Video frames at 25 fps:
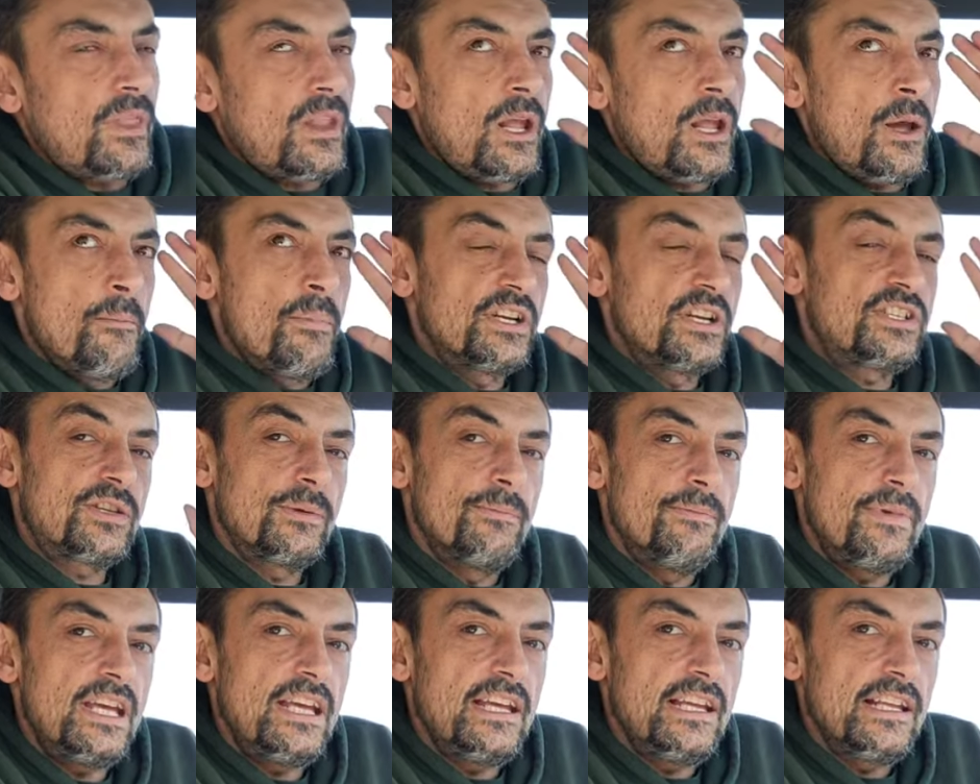but to
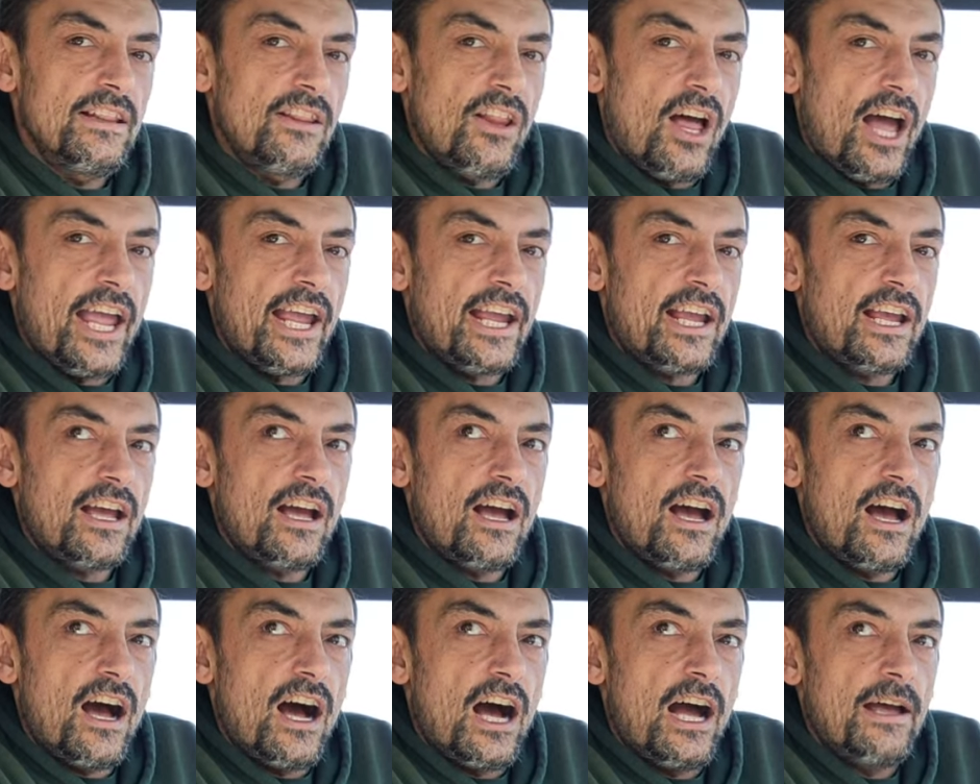me like
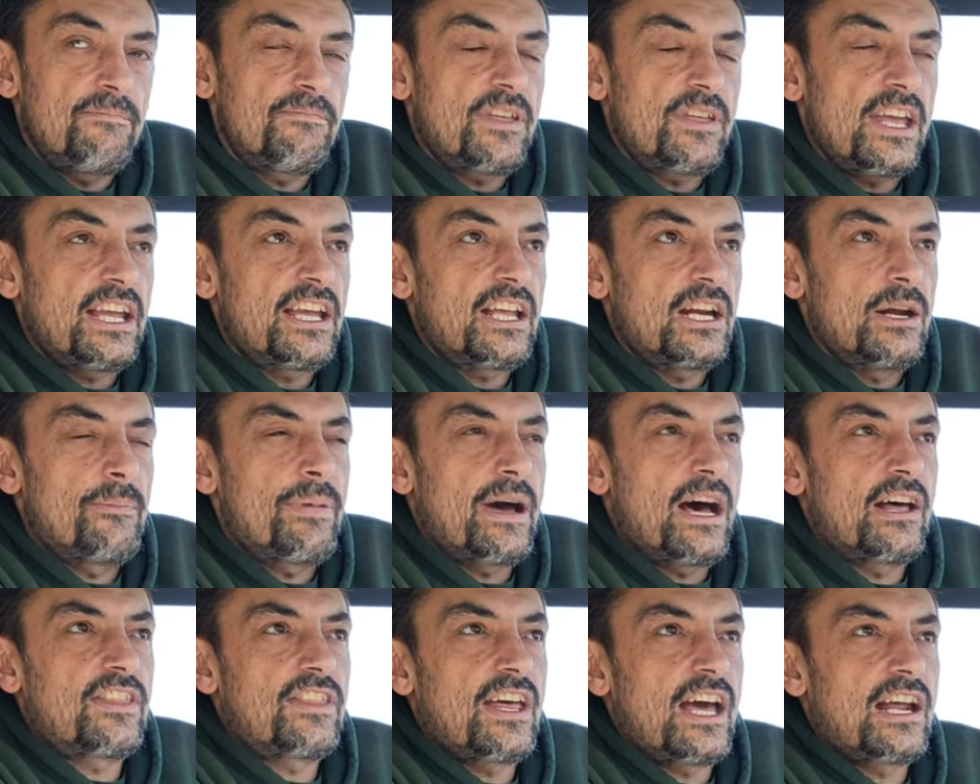i'm thinking
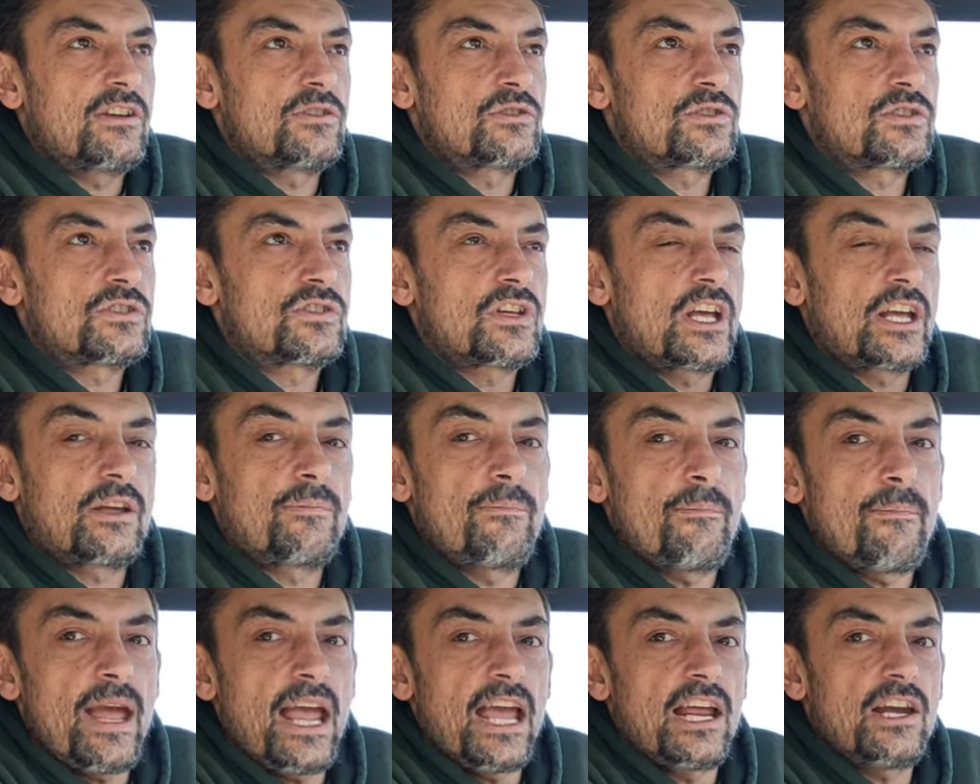about that it was just like
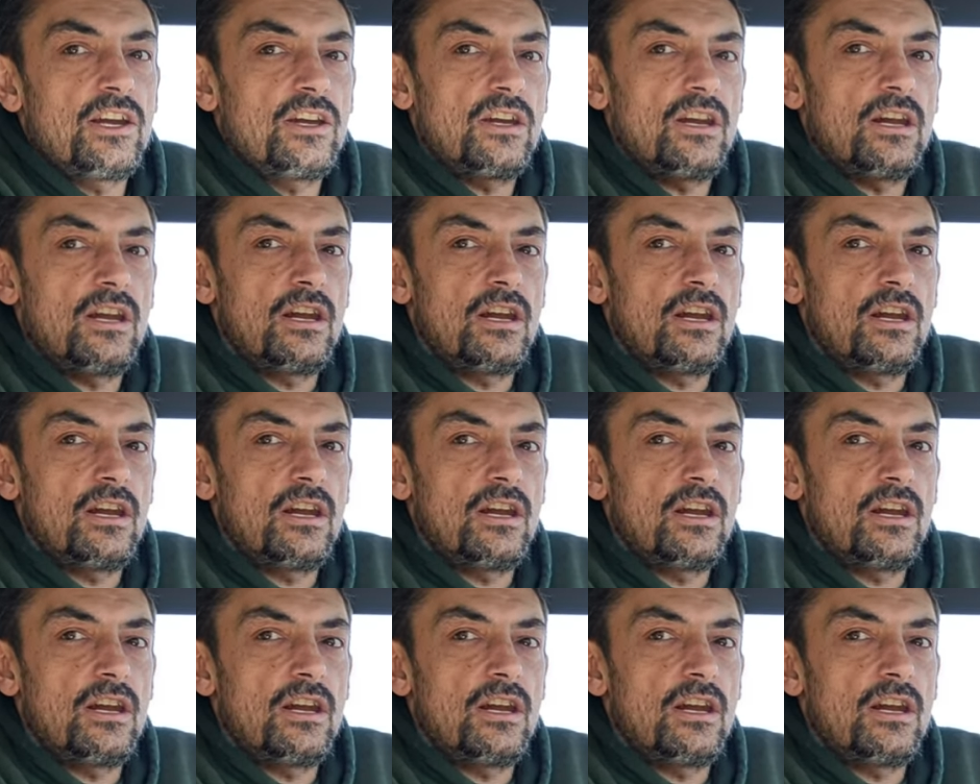man